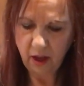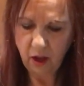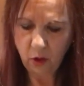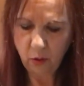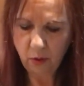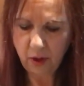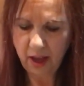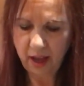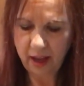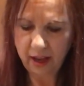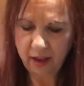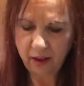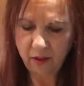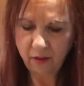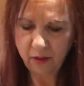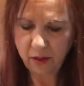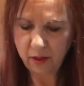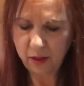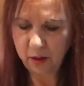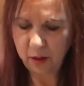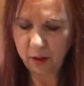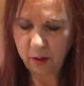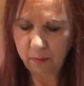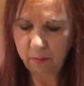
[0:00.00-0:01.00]
Okay,
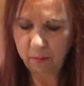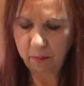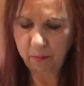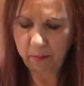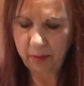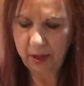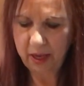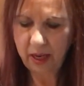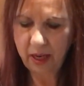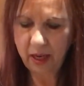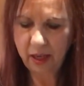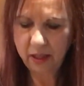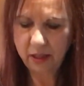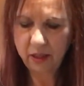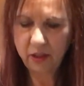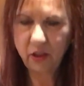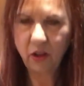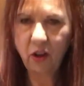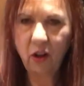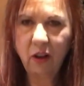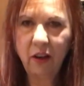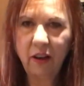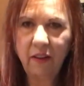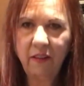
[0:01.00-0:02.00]
the peas to
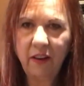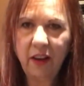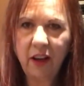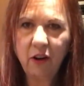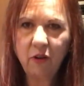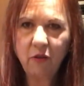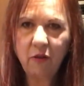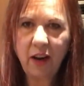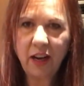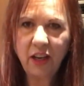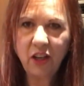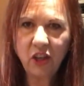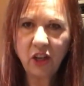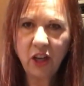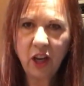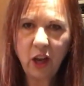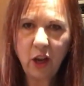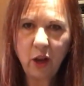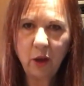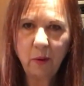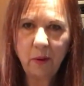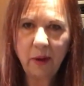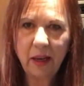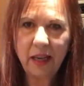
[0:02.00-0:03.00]
cauliflower
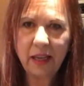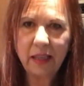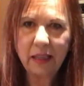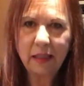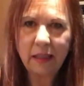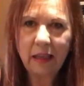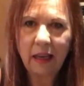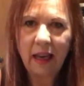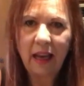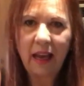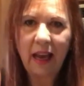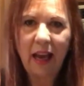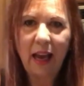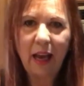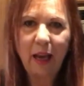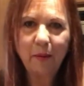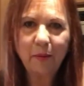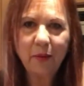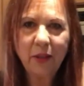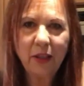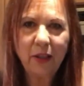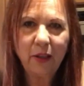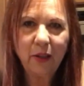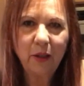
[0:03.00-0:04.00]
ratio is
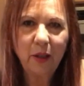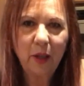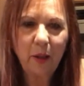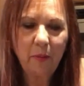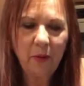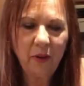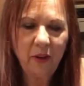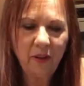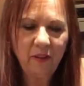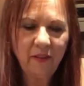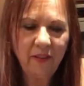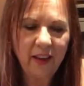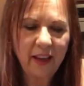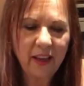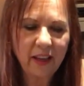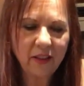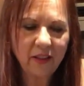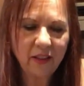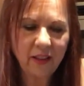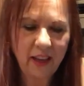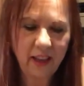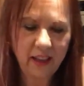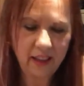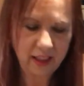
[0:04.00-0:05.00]
absolutely
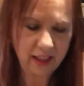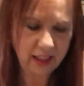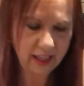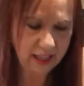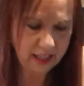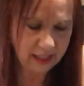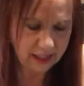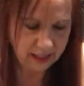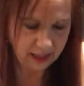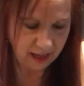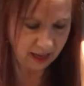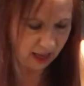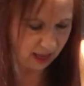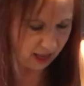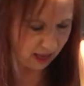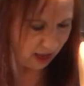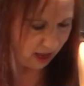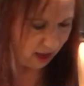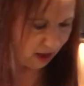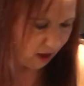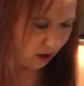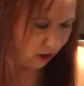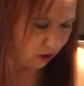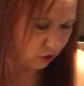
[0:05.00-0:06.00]
perfect in this.
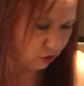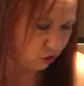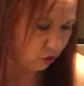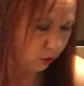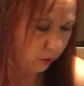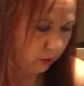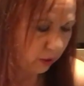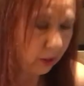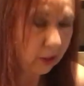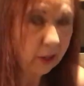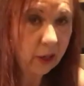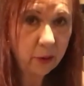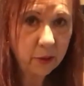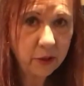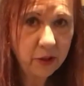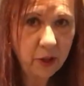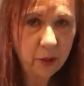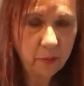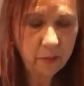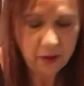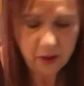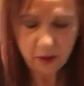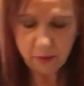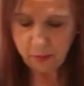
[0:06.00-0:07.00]
I'll show you close
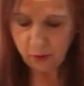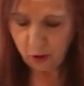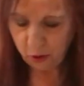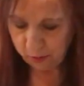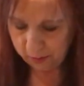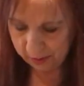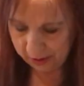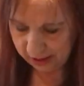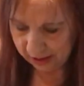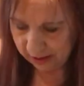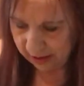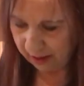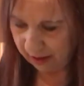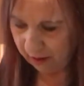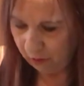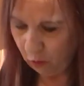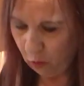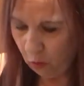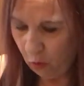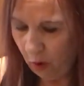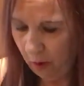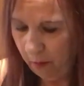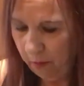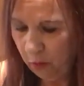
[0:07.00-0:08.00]
up in a moment.
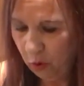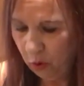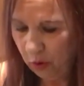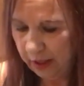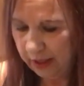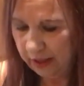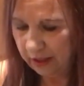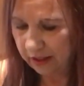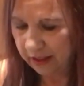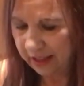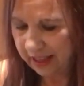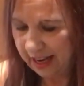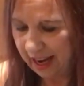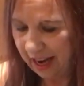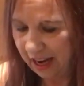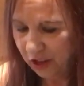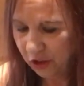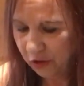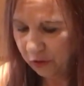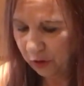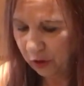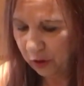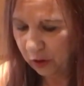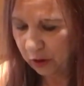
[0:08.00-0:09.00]
One more little
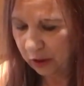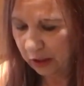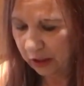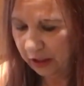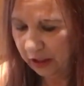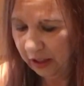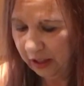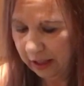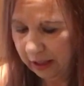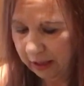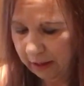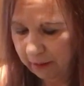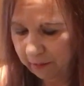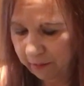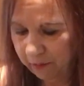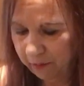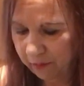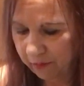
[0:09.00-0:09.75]
dash for good luck,